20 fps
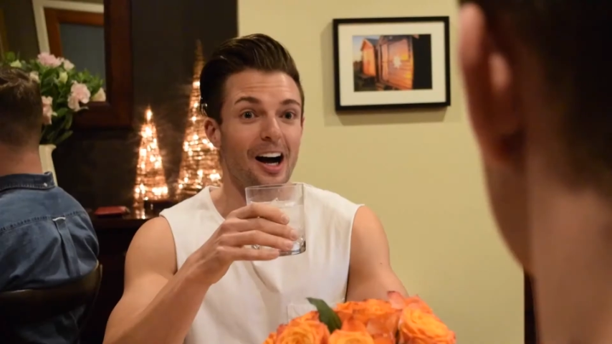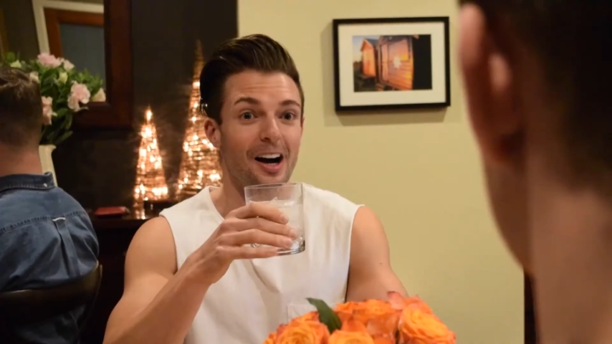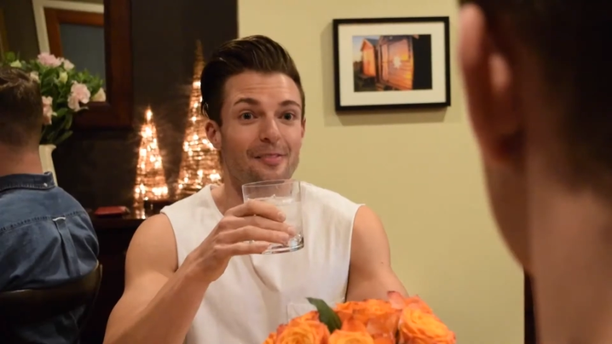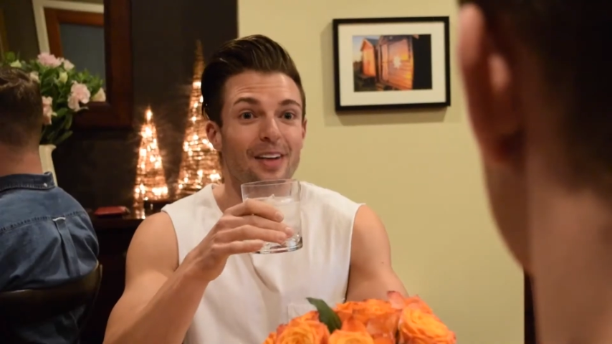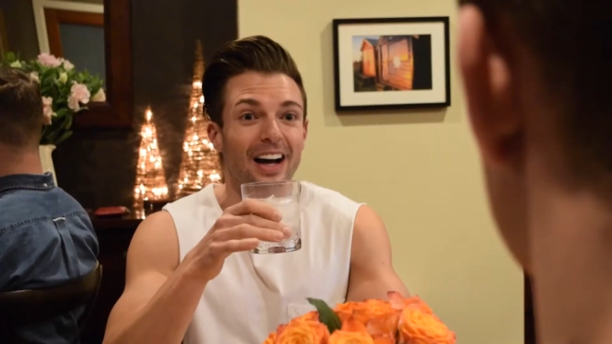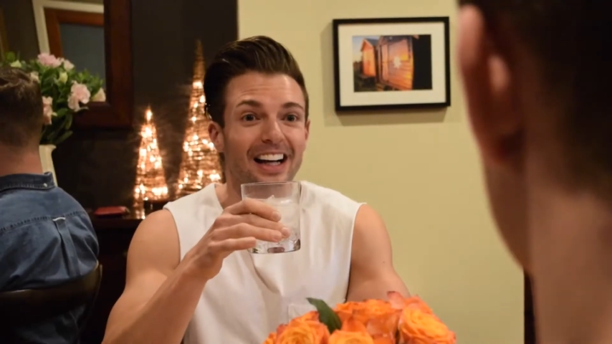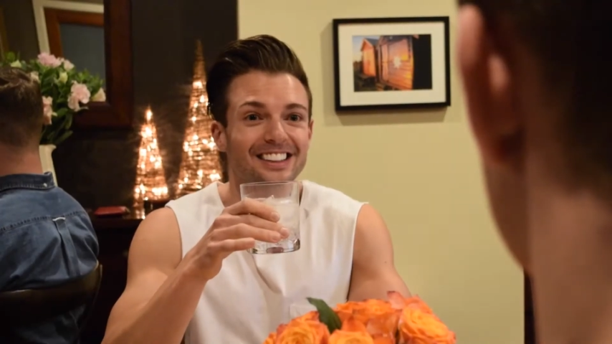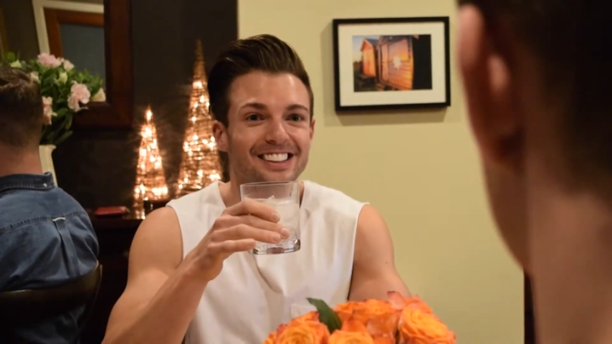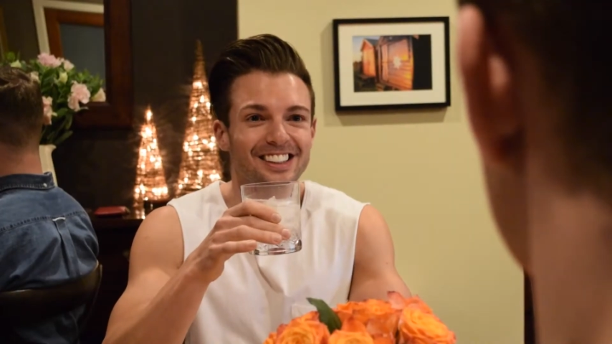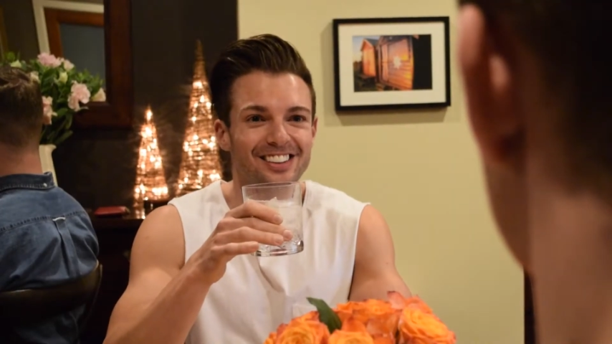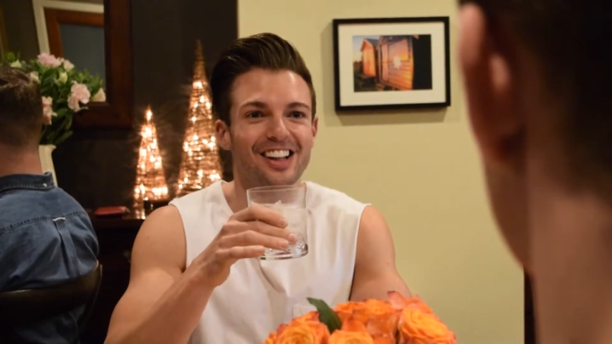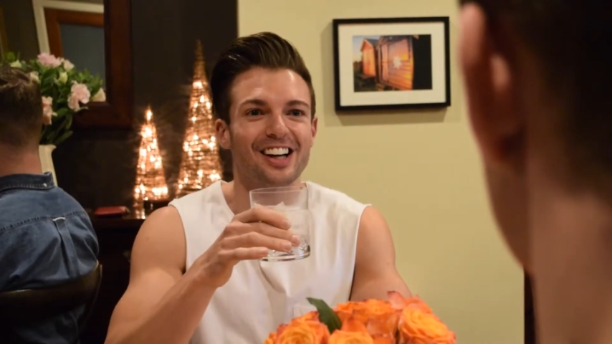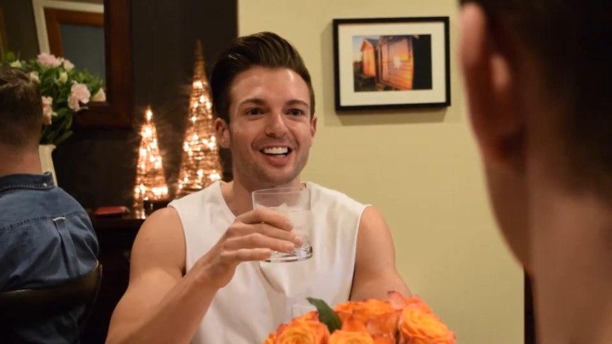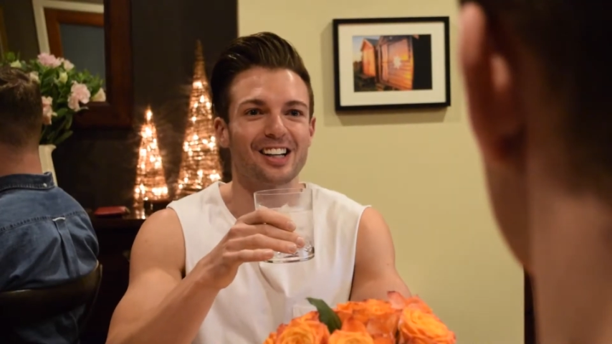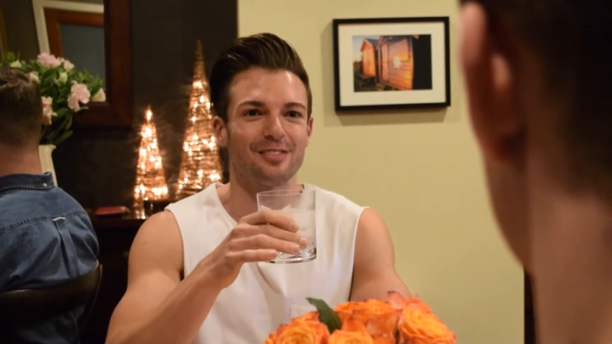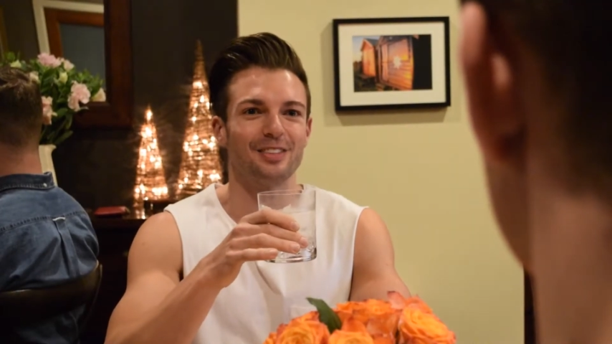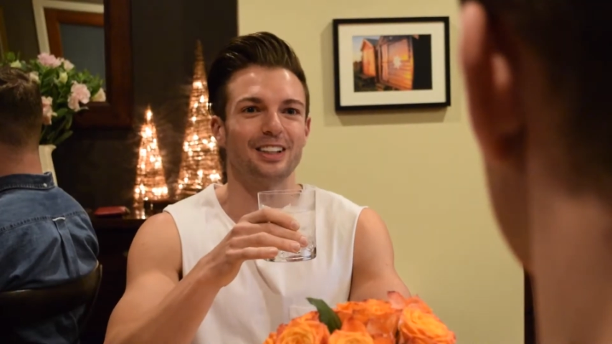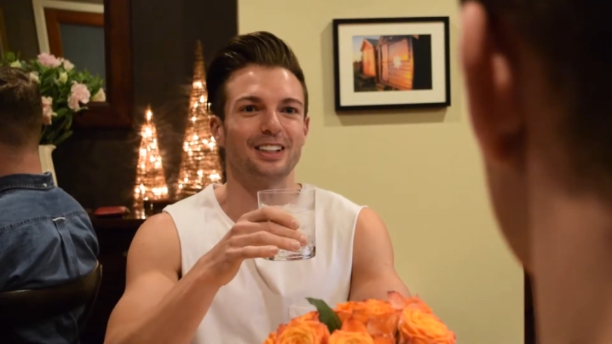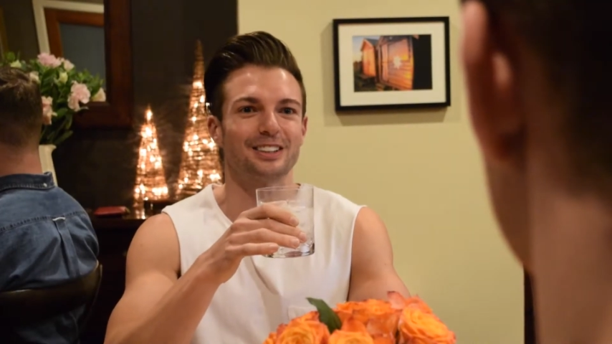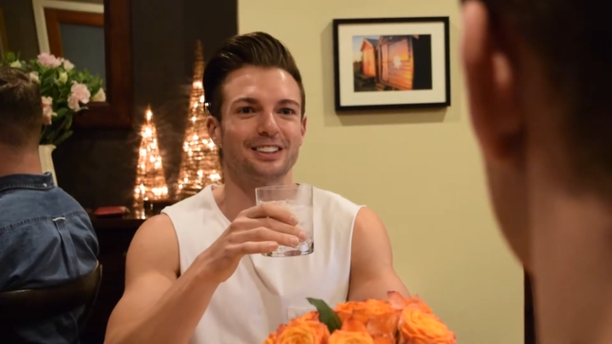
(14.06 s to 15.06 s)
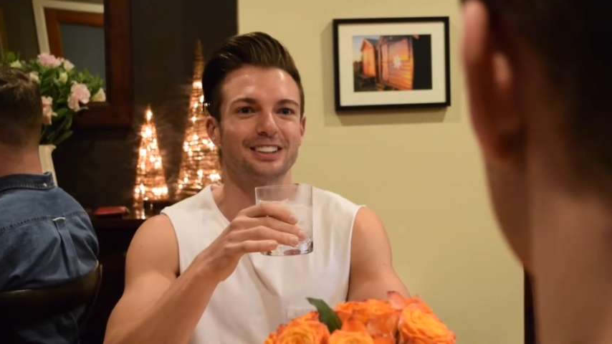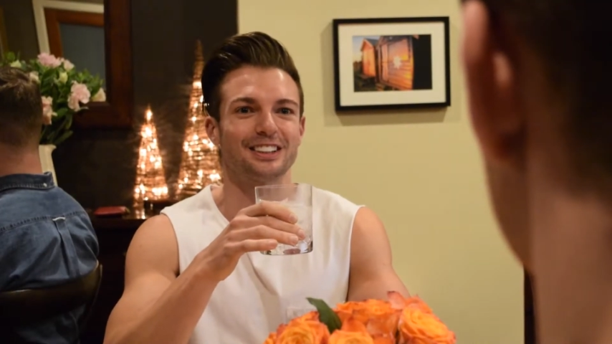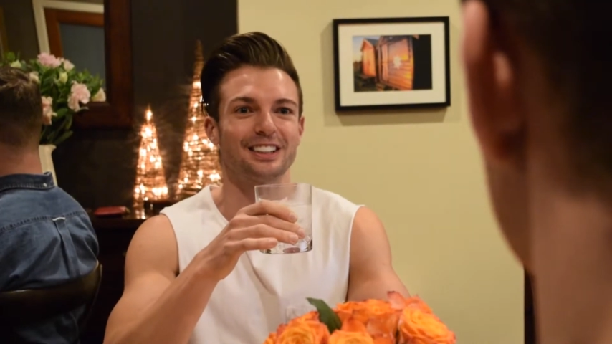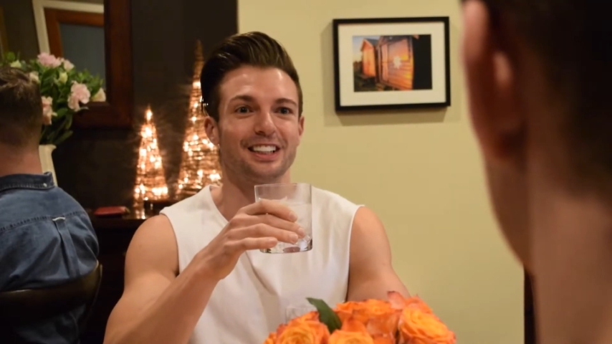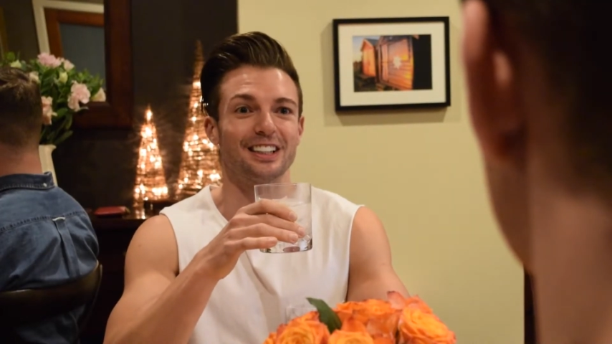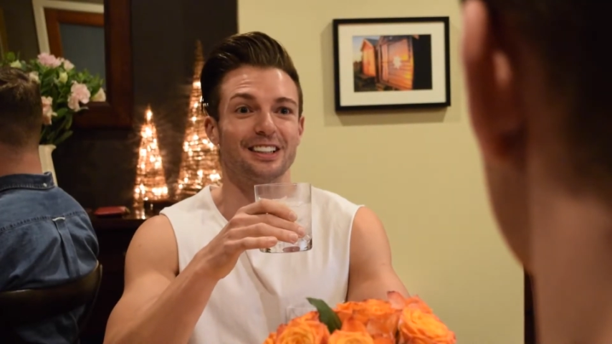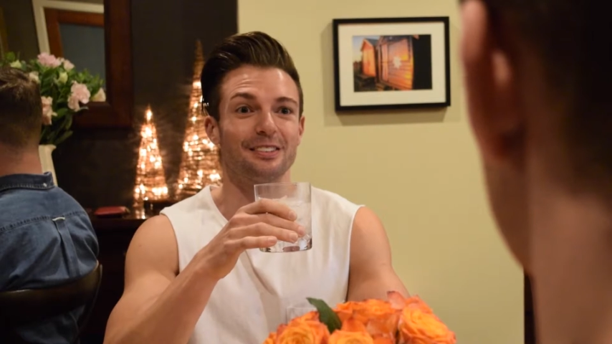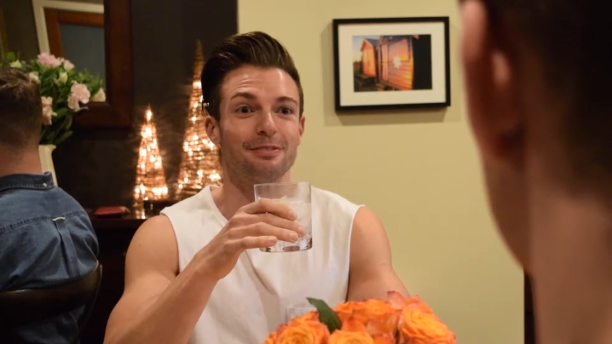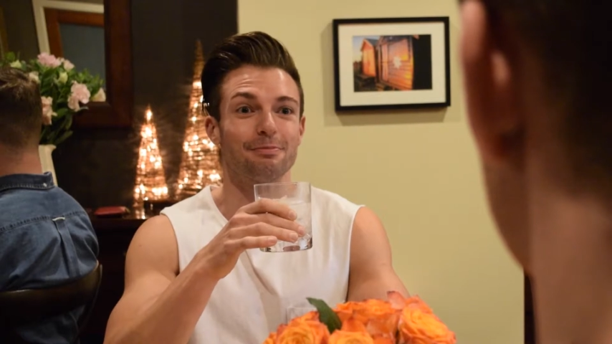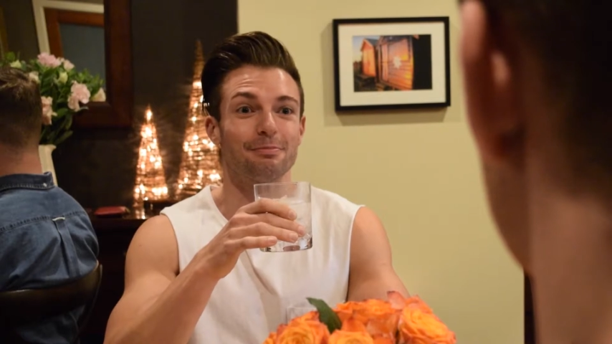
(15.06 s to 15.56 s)
I'm acting like I'm
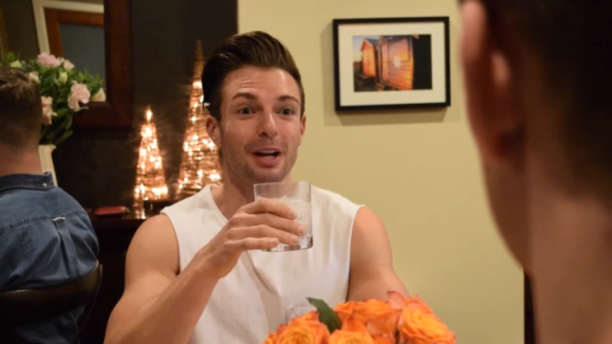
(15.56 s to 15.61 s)
interested,